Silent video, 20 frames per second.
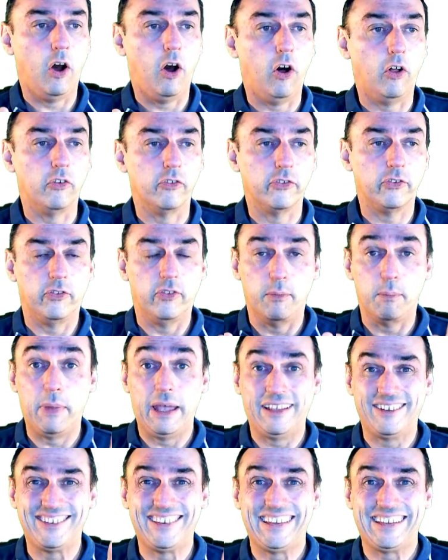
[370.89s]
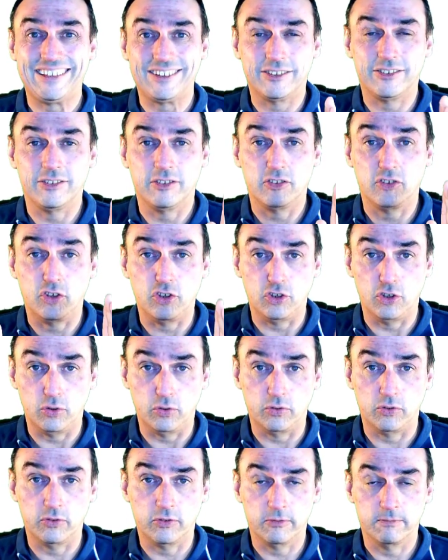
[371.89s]
aren't the best things to
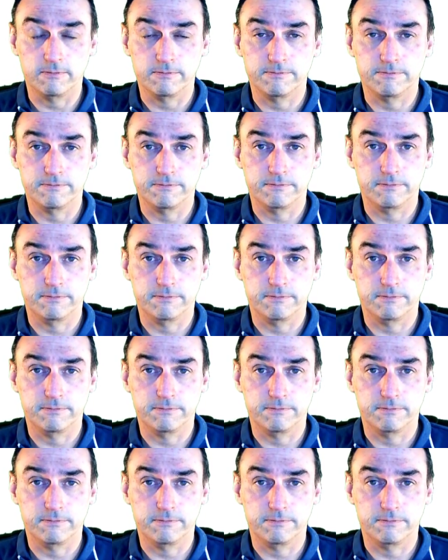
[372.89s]
use.